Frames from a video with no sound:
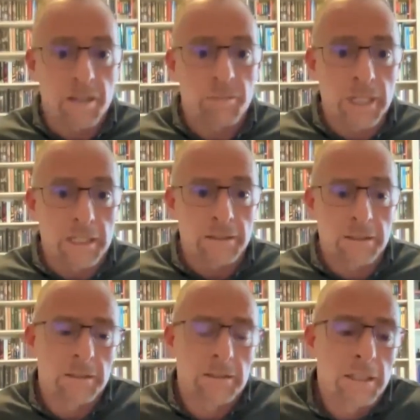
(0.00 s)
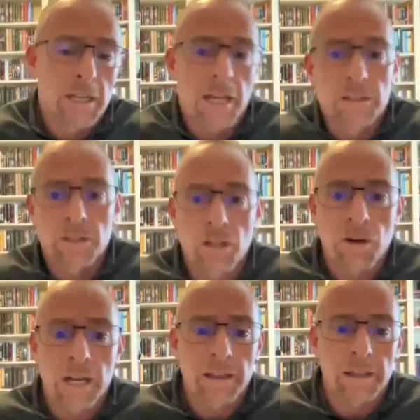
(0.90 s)
to me. And so
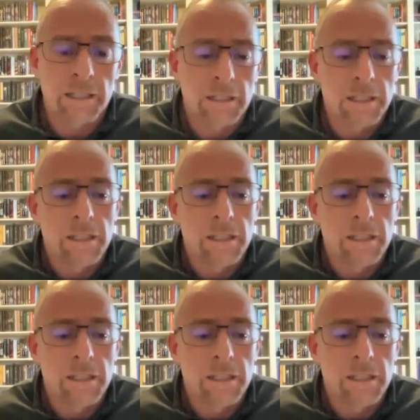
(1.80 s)
I think